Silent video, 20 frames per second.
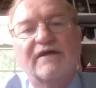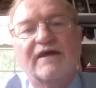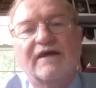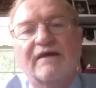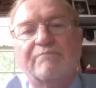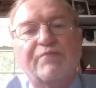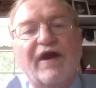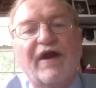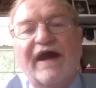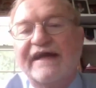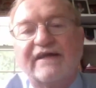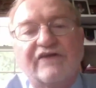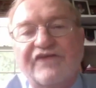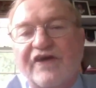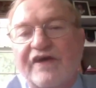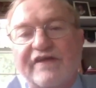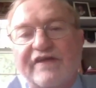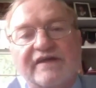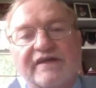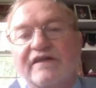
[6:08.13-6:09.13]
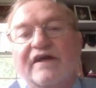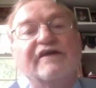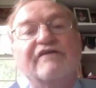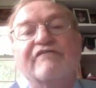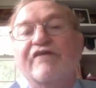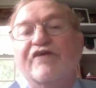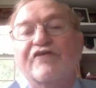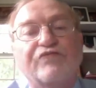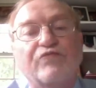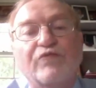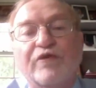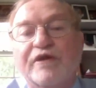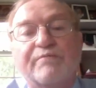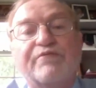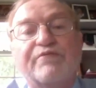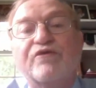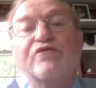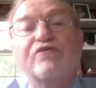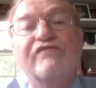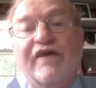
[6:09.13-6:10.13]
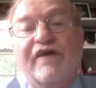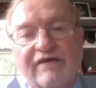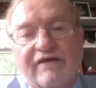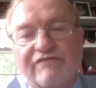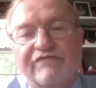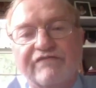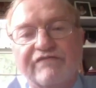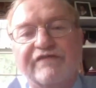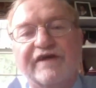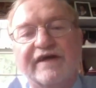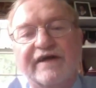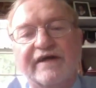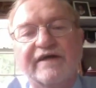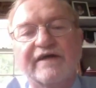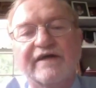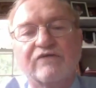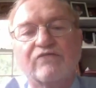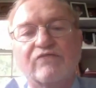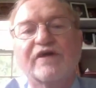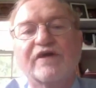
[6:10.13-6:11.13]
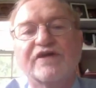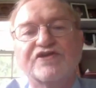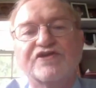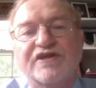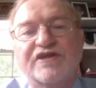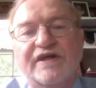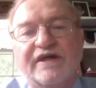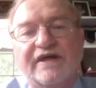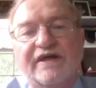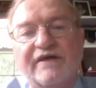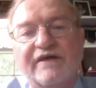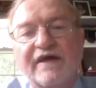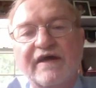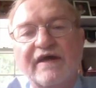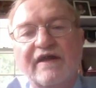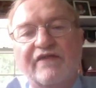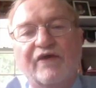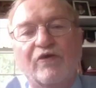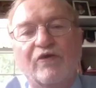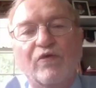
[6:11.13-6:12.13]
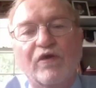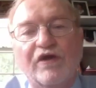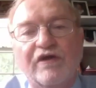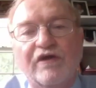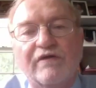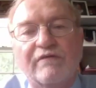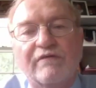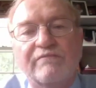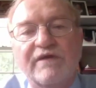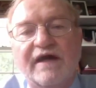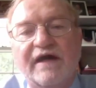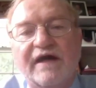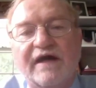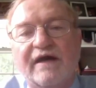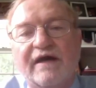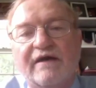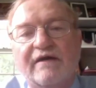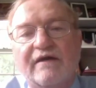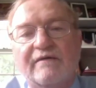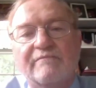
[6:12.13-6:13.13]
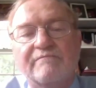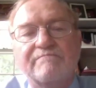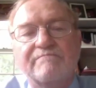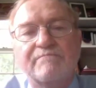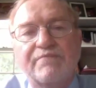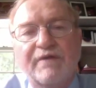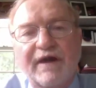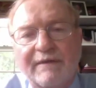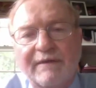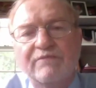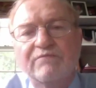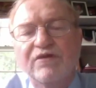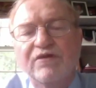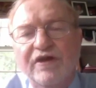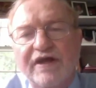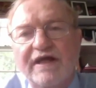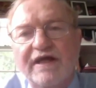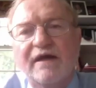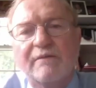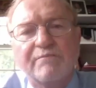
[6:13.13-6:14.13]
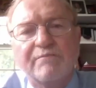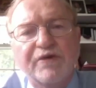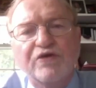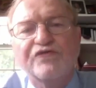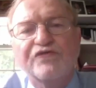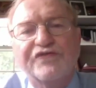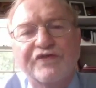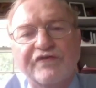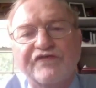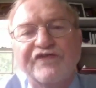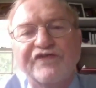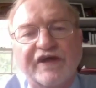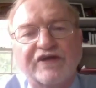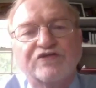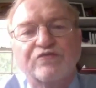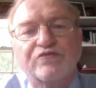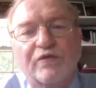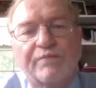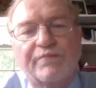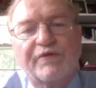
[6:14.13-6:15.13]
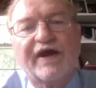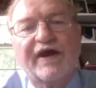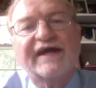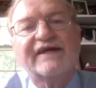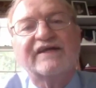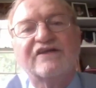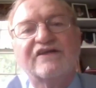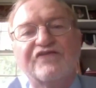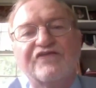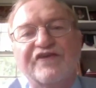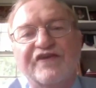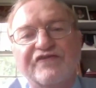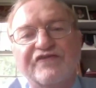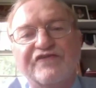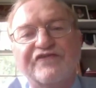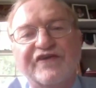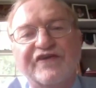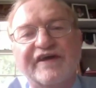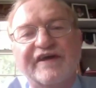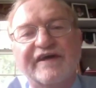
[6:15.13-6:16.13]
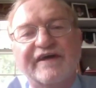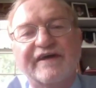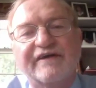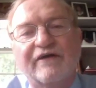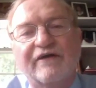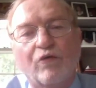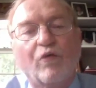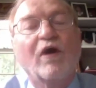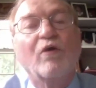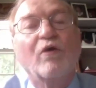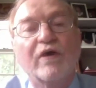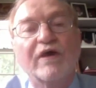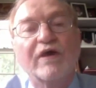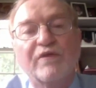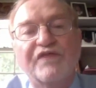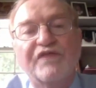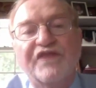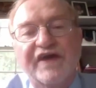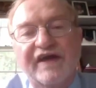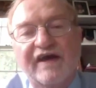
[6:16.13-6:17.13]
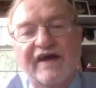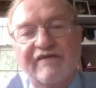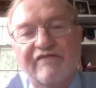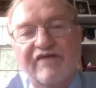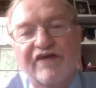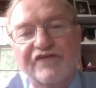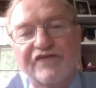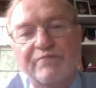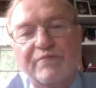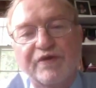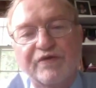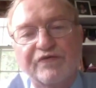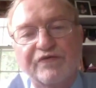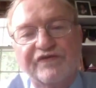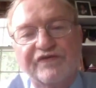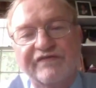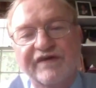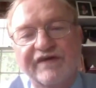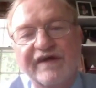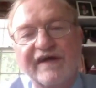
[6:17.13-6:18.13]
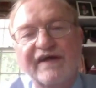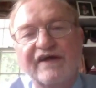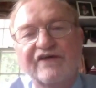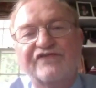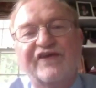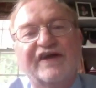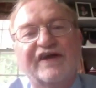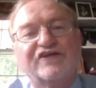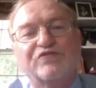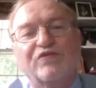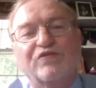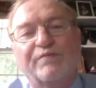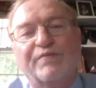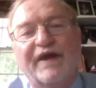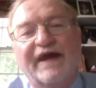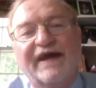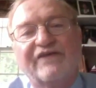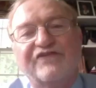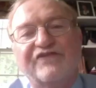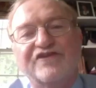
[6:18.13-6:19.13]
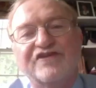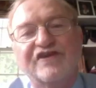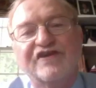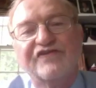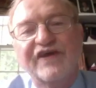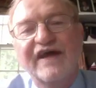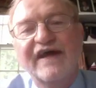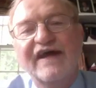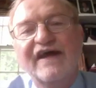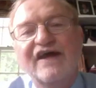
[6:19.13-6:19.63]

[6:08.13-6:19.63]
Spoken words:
A practice I think none of us would approve of, in which there were probably abusive sexual practices, or what we would think of as abusive sexual passages.